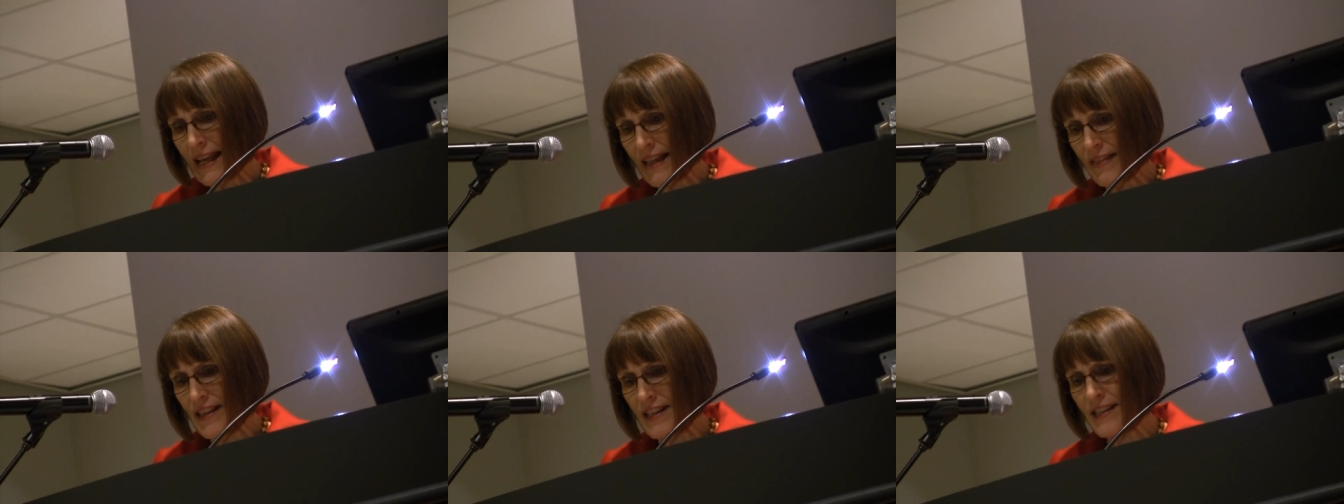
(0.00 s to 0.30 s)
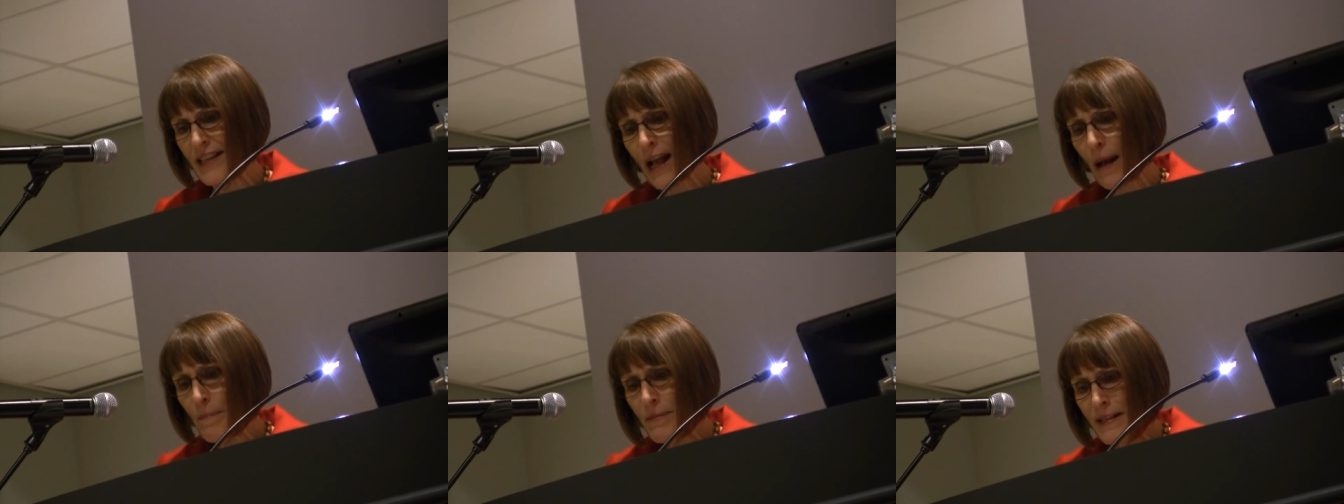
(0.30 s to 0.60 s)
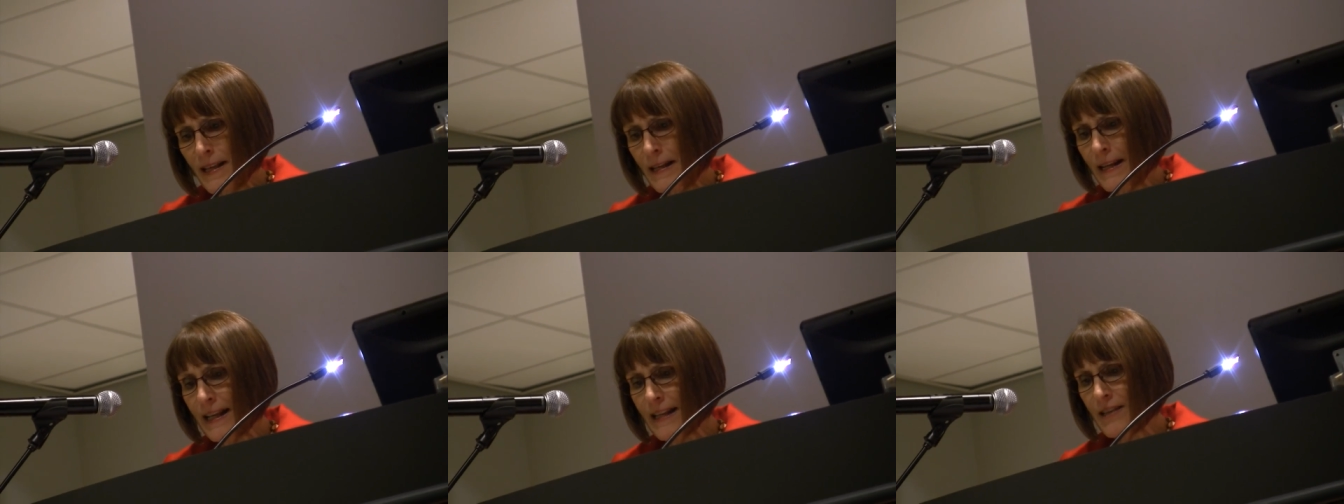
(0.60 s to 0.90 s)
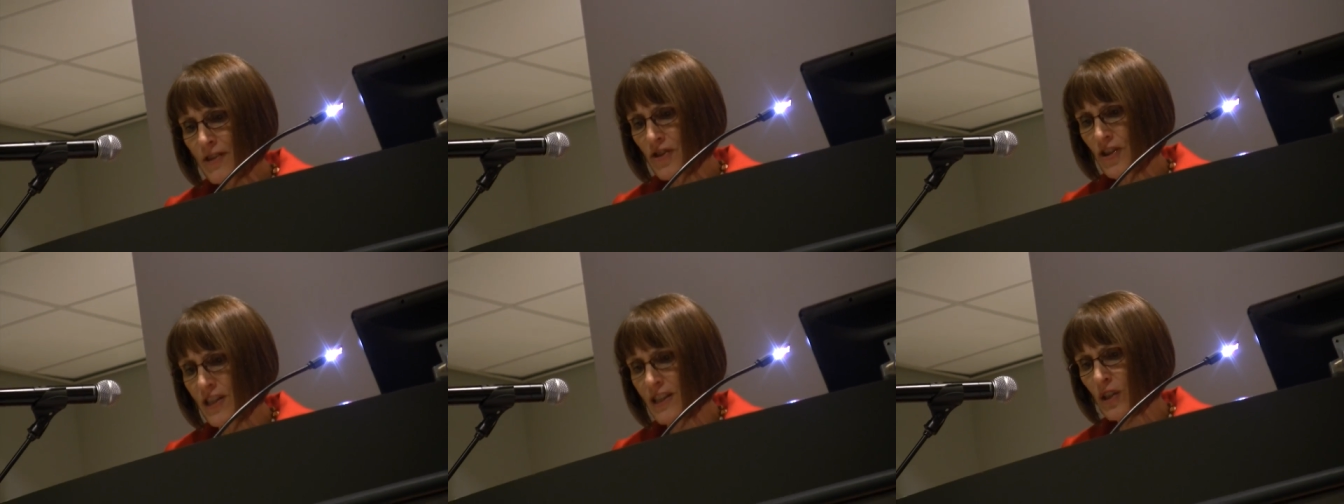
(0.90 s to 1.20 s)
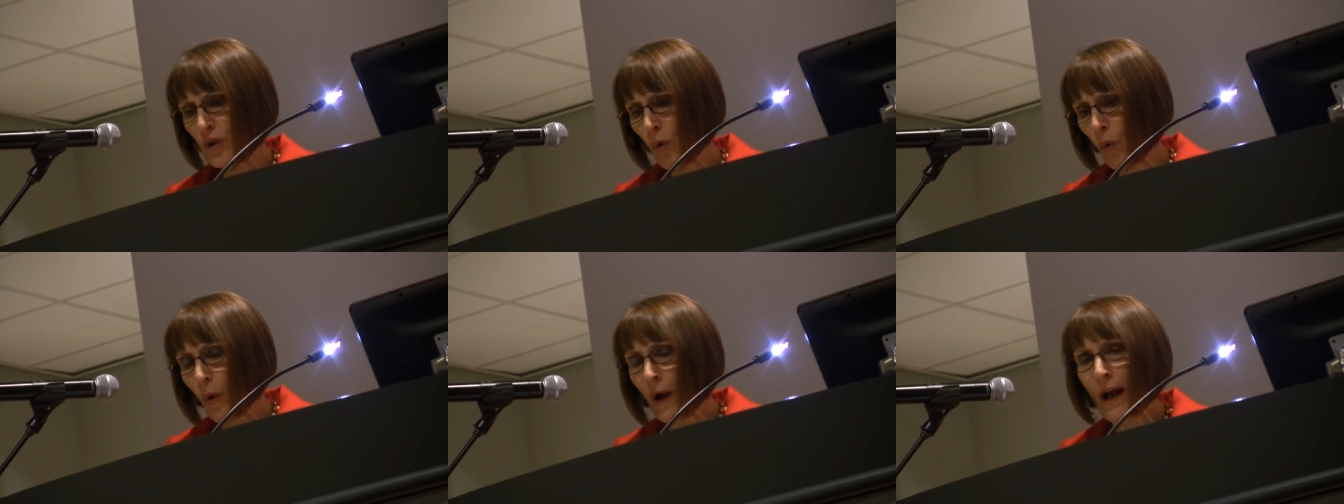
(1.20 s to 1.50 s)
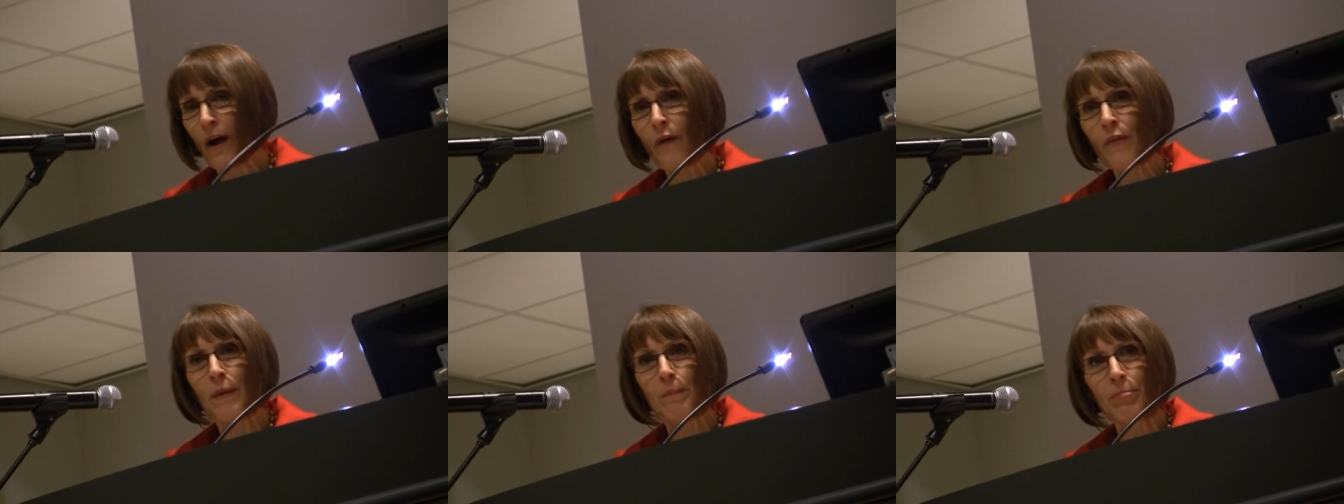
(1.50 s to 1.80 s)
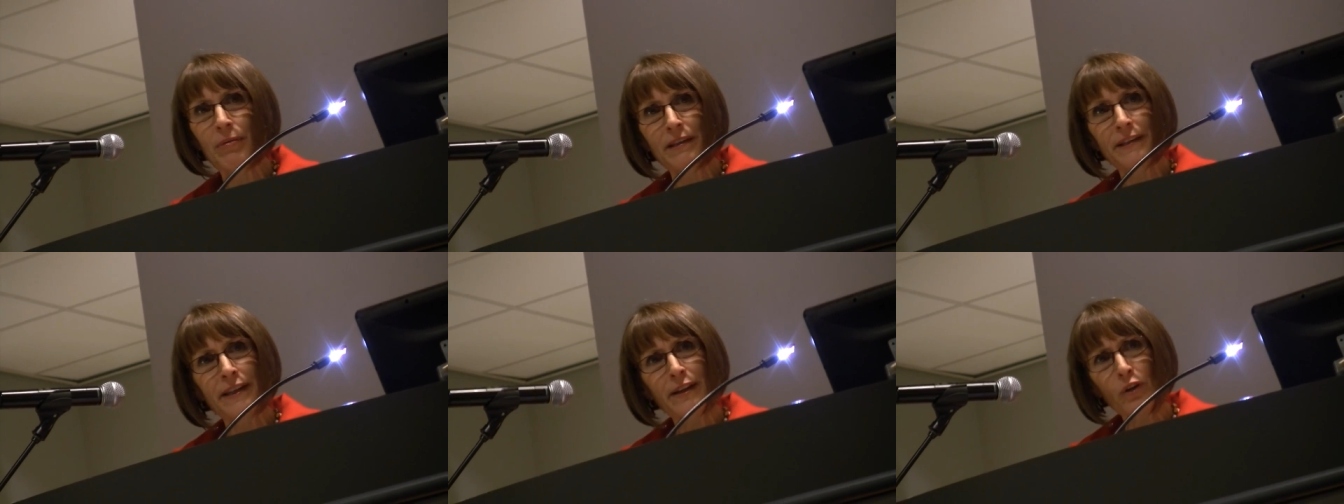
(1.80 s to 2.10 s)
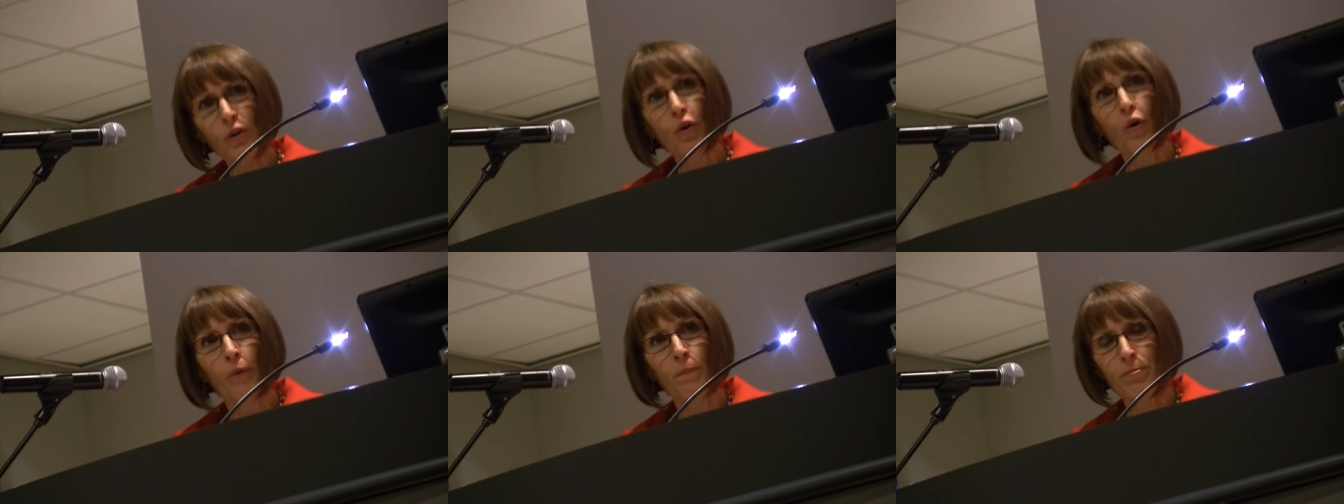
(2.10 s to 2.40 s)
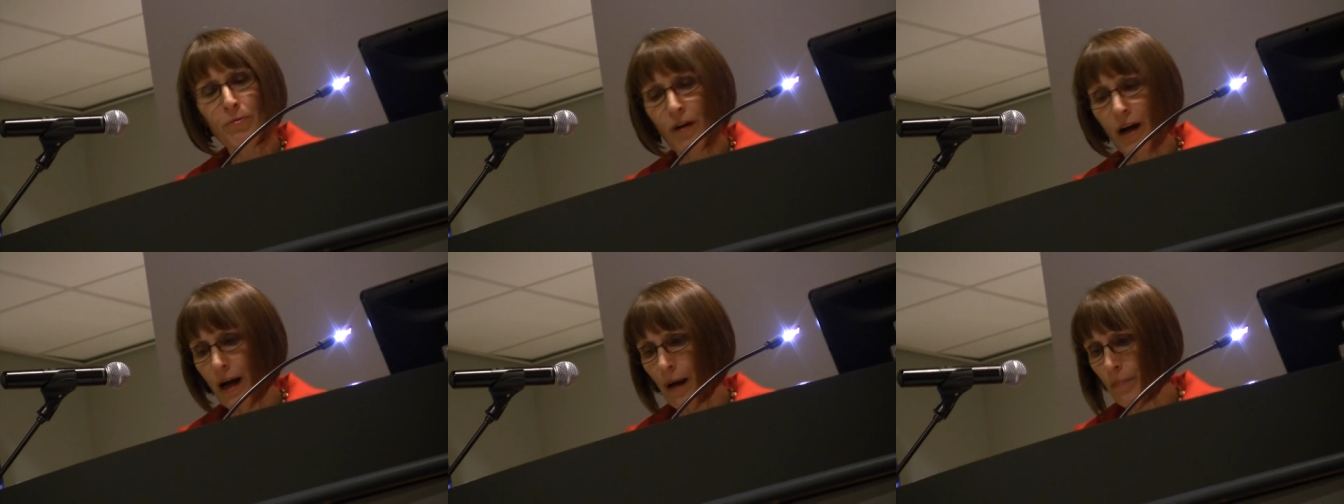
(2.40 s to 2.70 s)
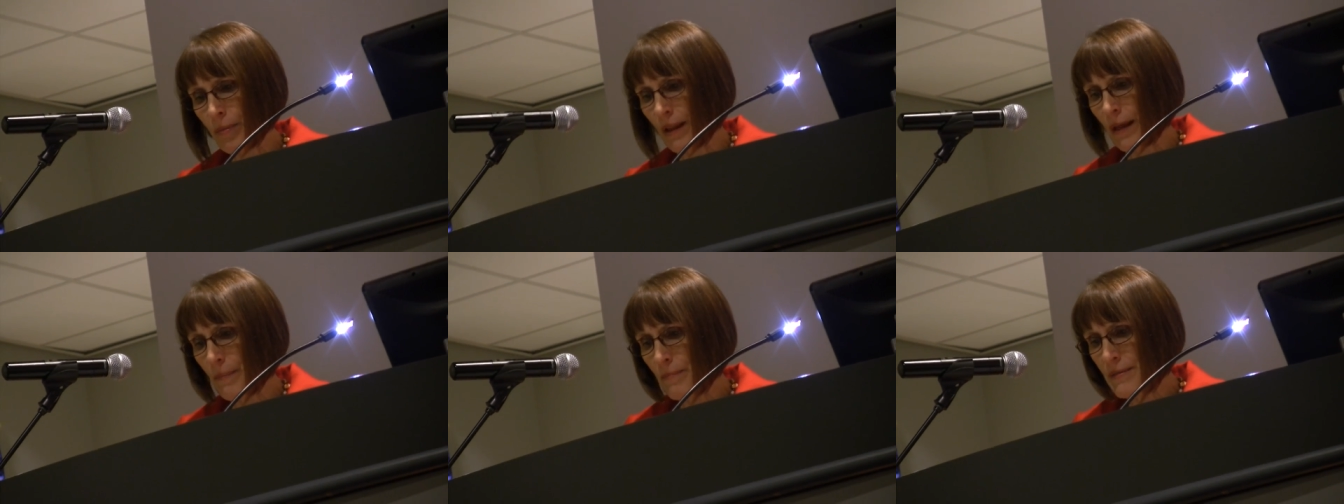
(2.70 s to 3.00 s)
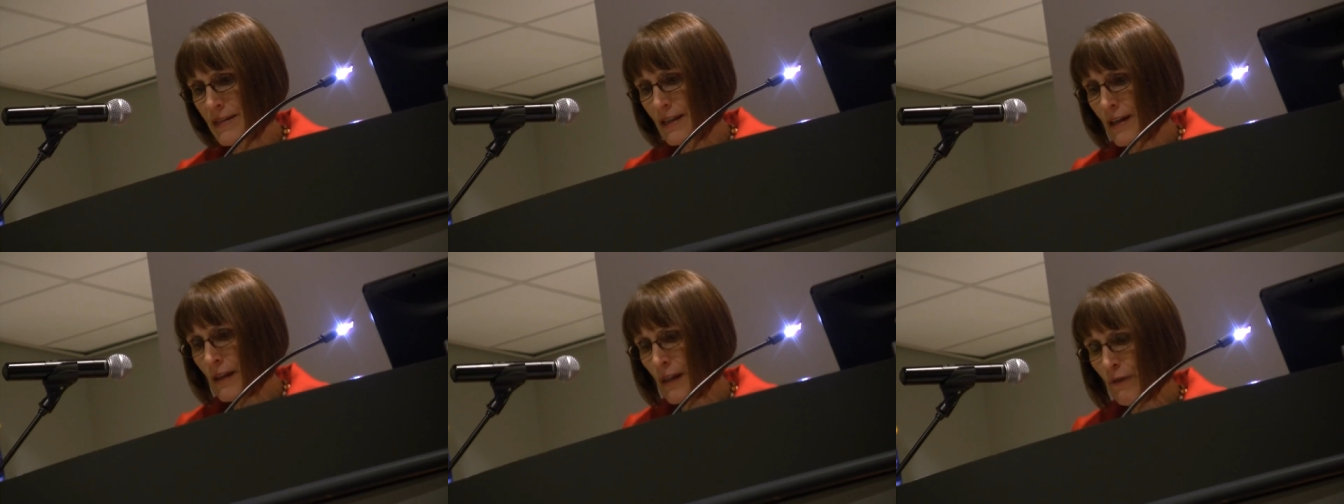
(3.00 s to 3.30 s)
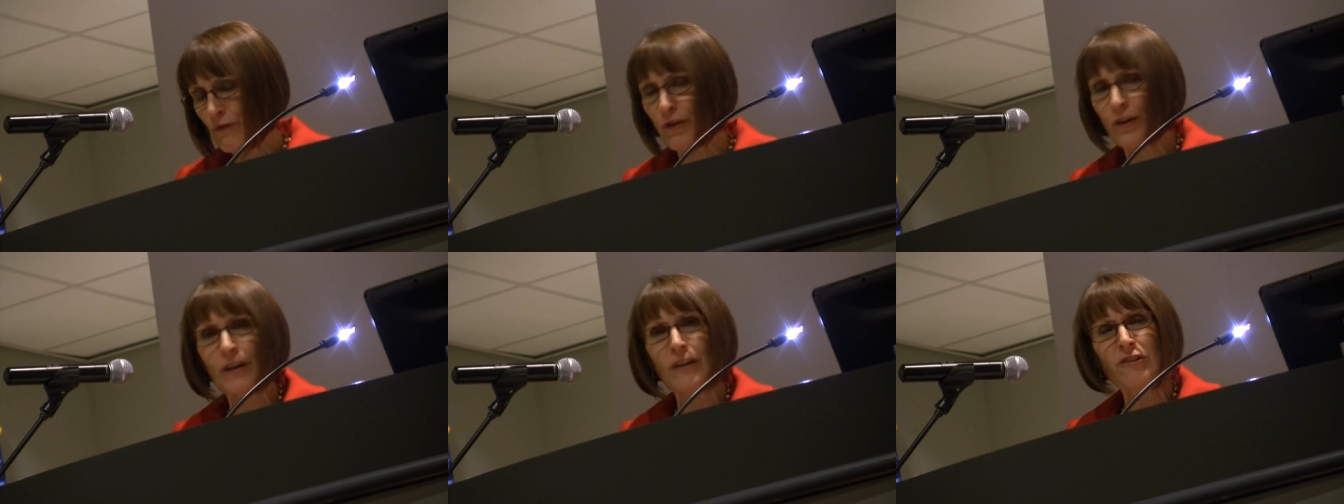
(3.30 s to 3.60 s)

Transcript: The subsidies just quell the political problems for,